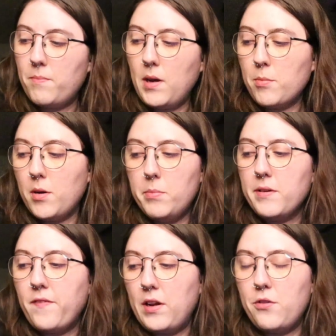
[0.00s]
I'll probably
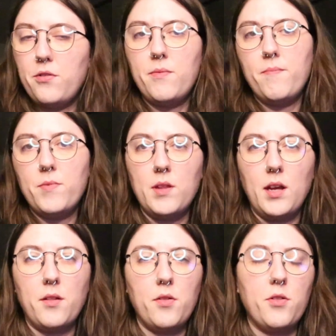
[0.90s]
finish the
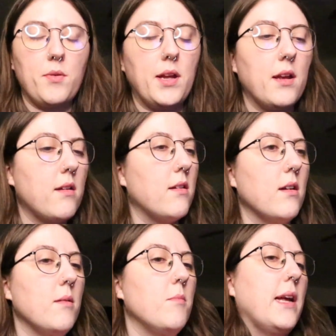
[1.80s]
other 3
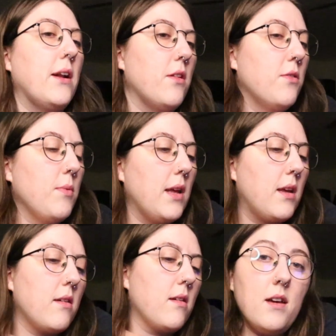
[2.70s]
later this
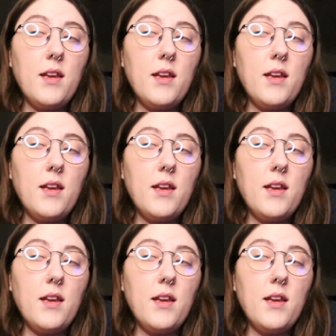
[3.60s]
week.